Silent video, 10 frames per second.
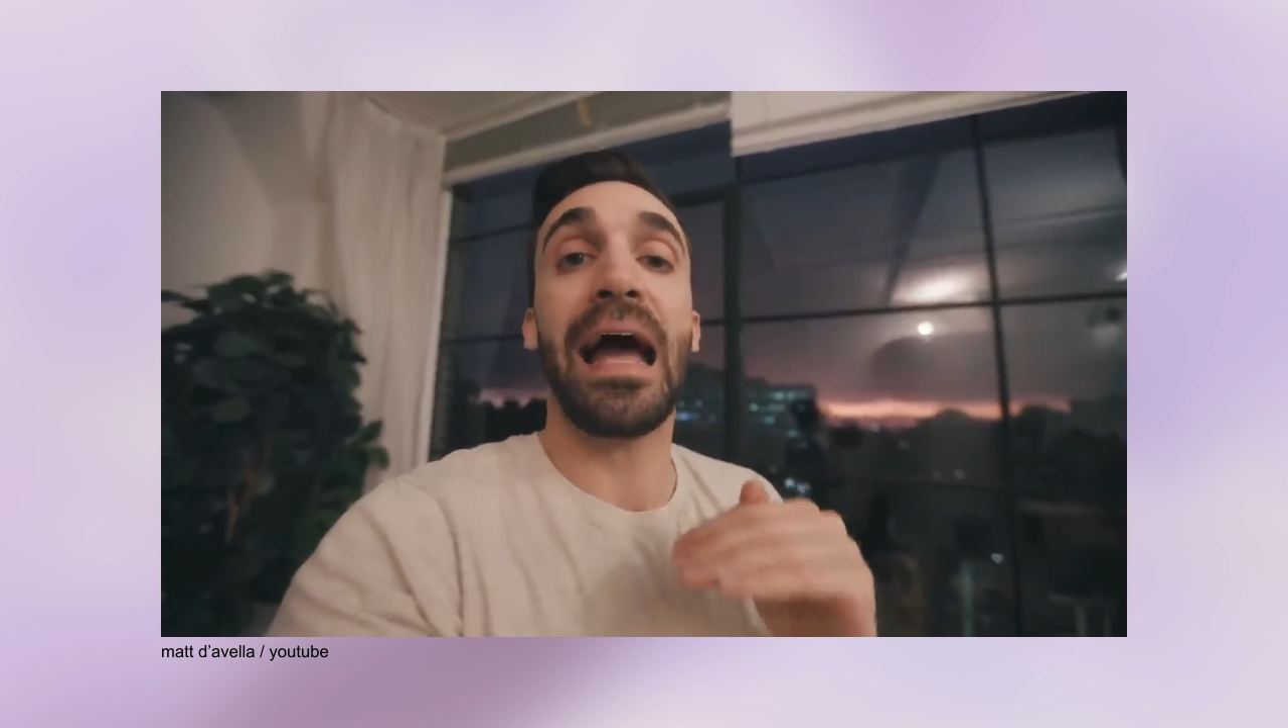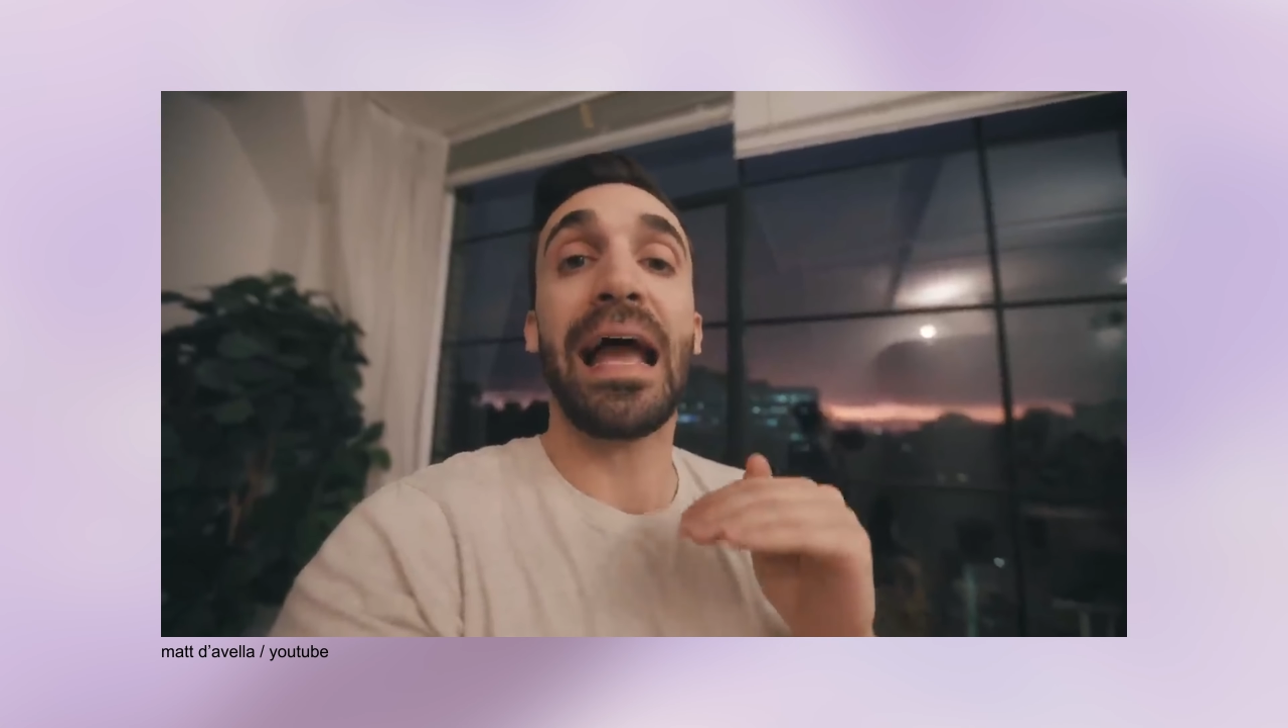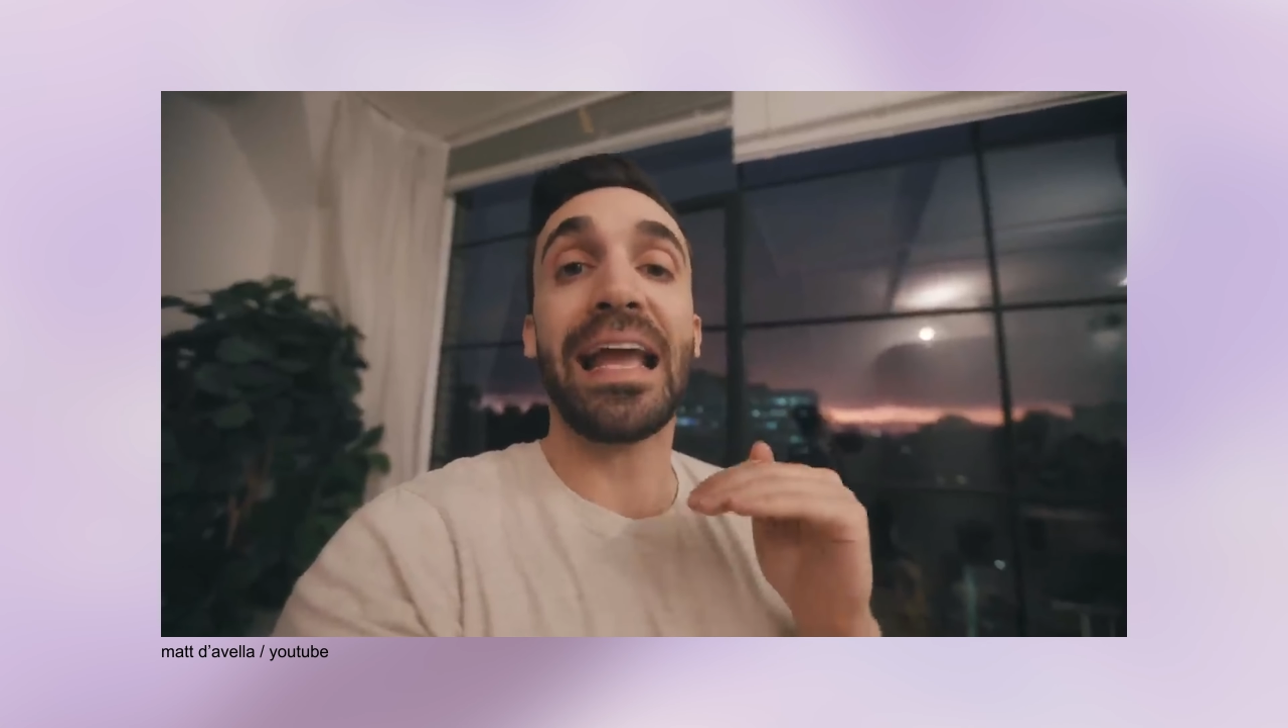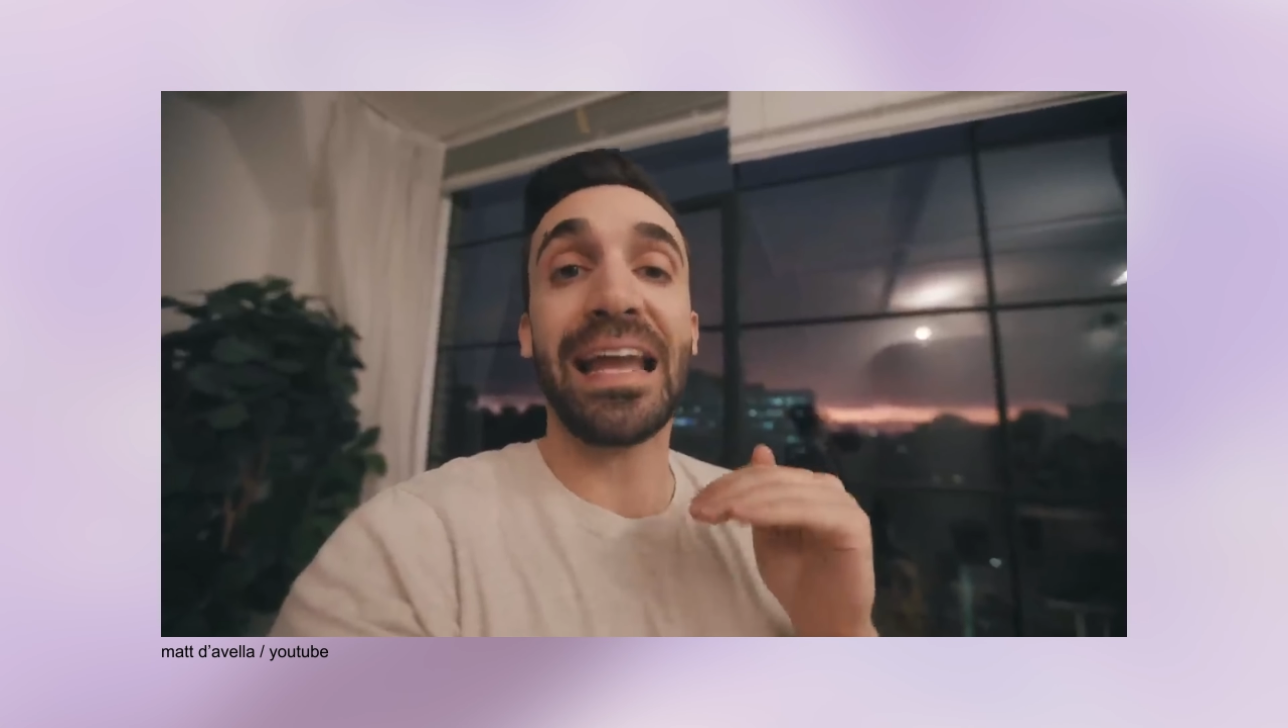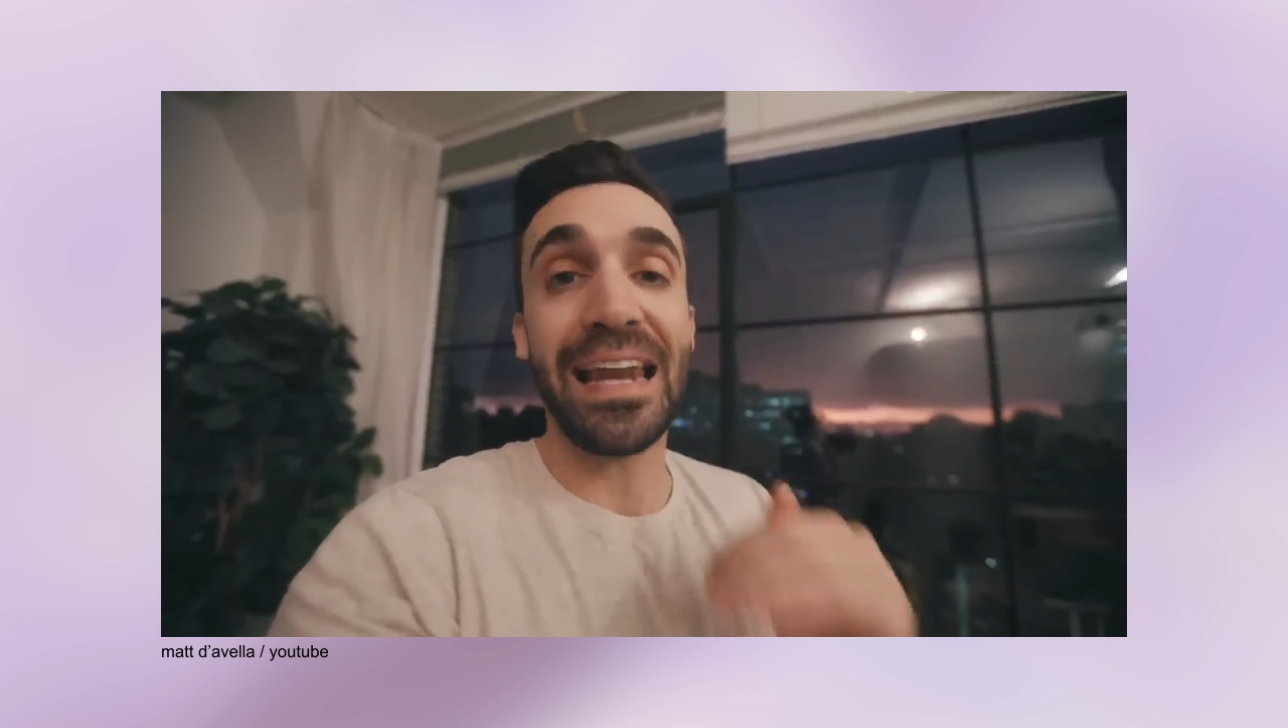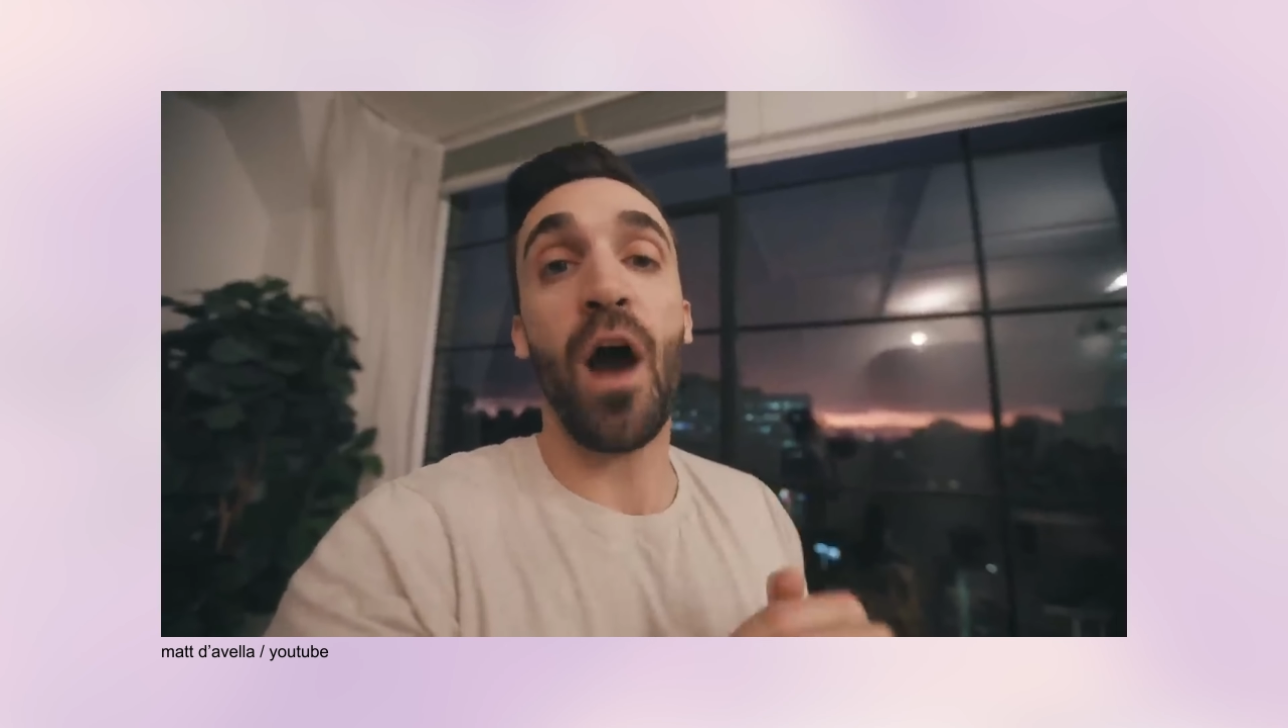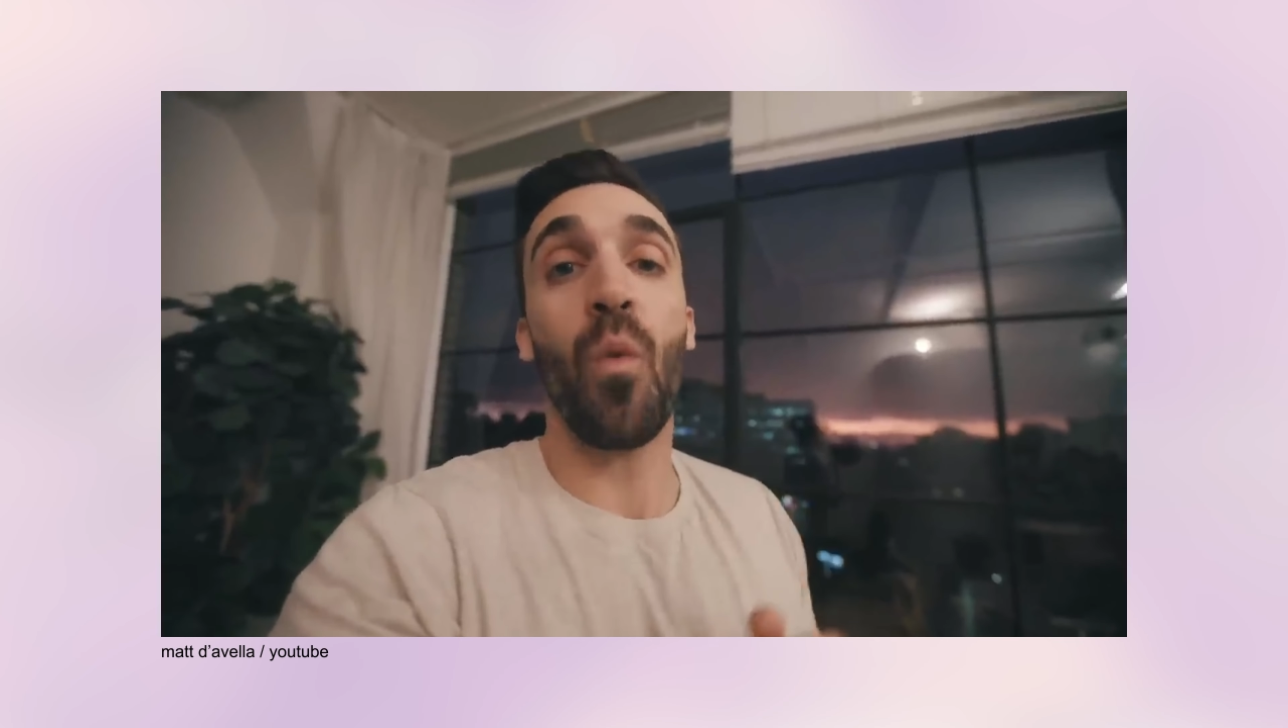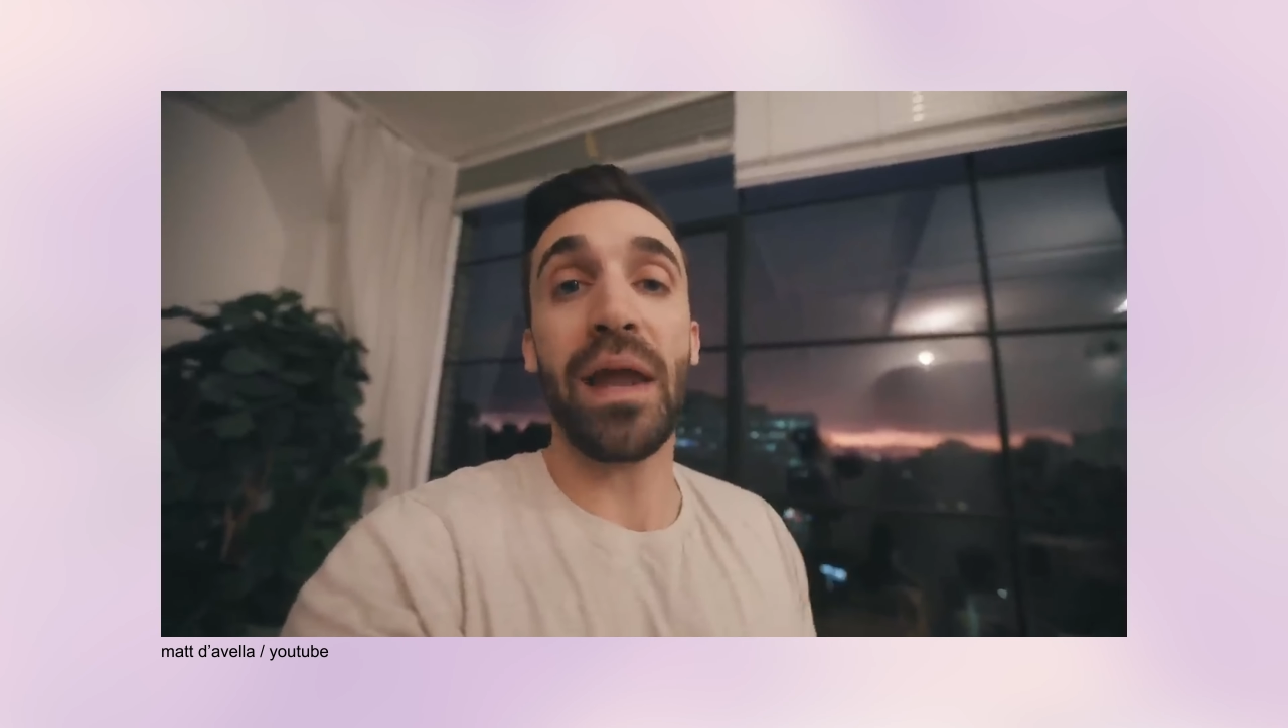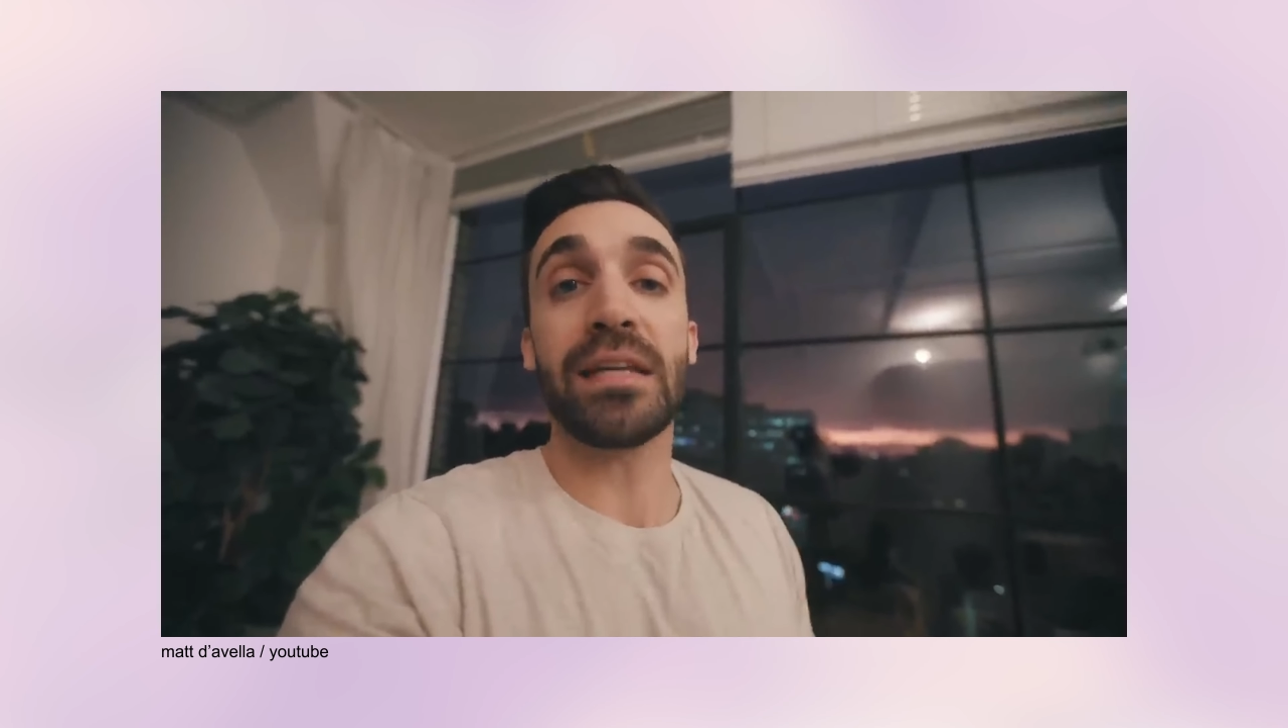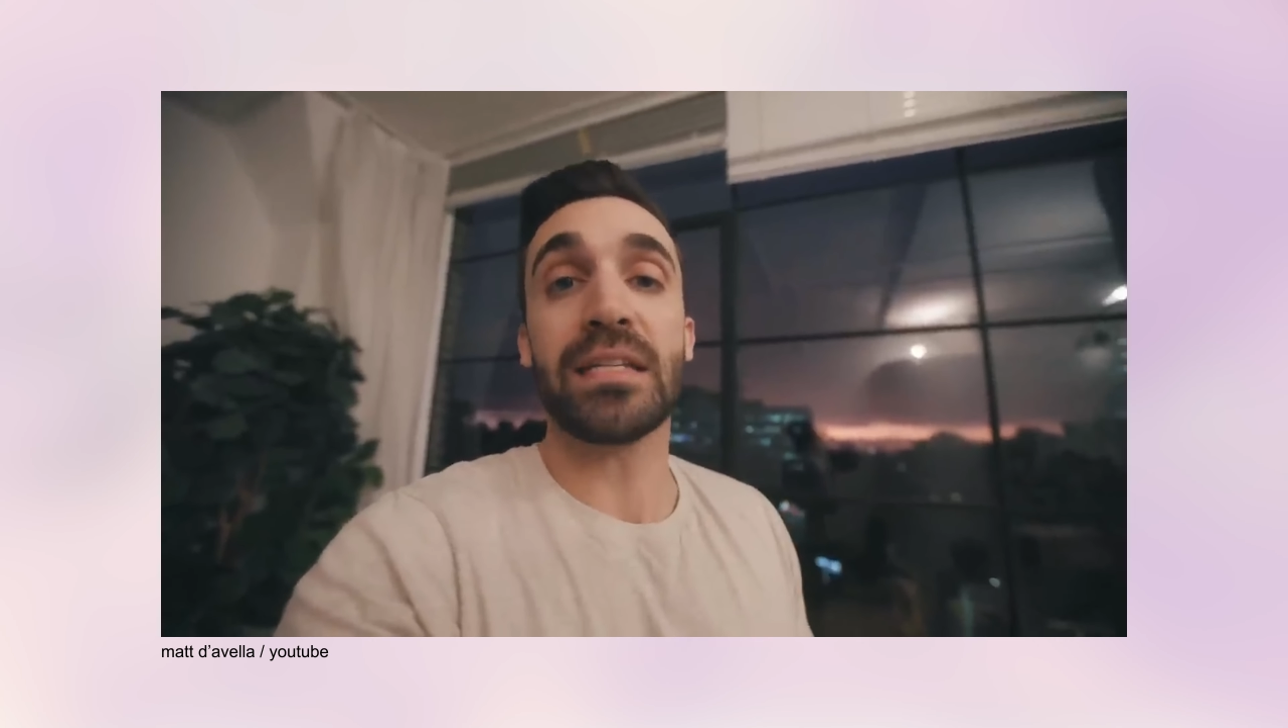I
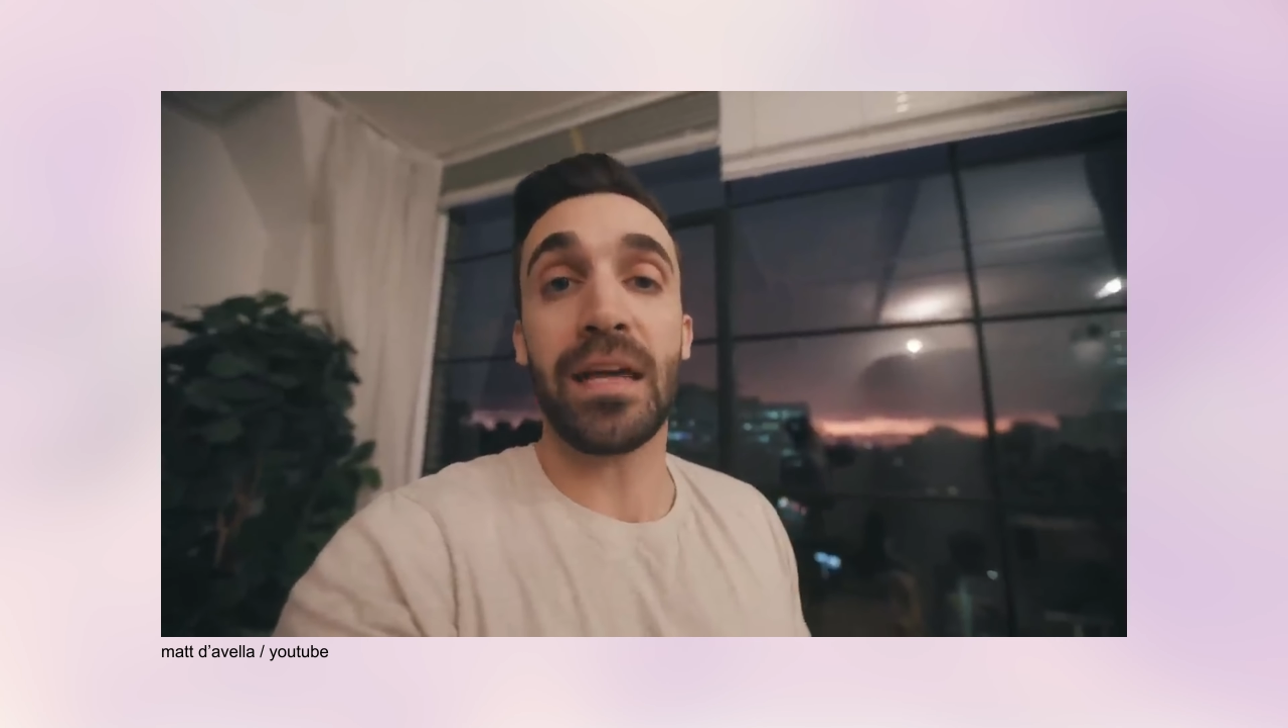cannot wait